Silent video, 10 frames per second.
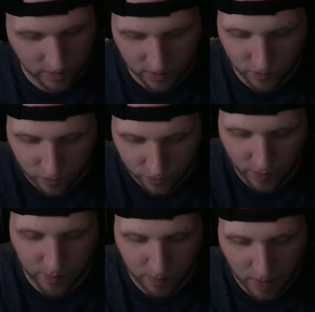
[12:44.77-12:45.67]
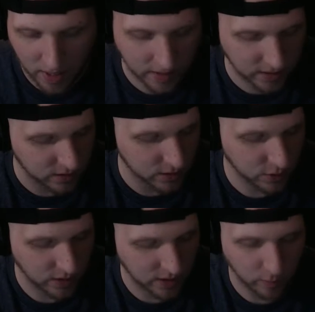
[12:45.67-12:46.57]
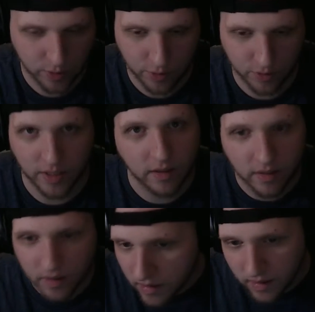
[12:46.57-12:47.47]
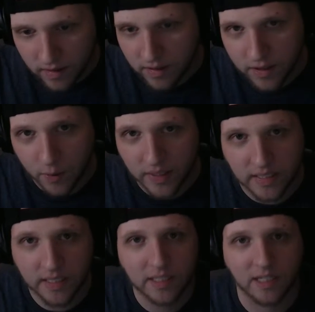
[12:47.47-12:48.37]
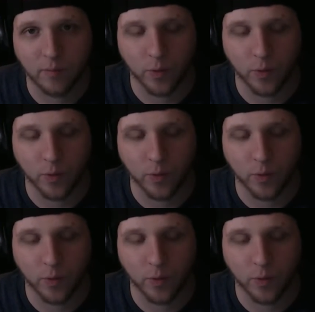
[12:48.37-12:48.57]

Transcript: from the box to the computer that don't exist anymore.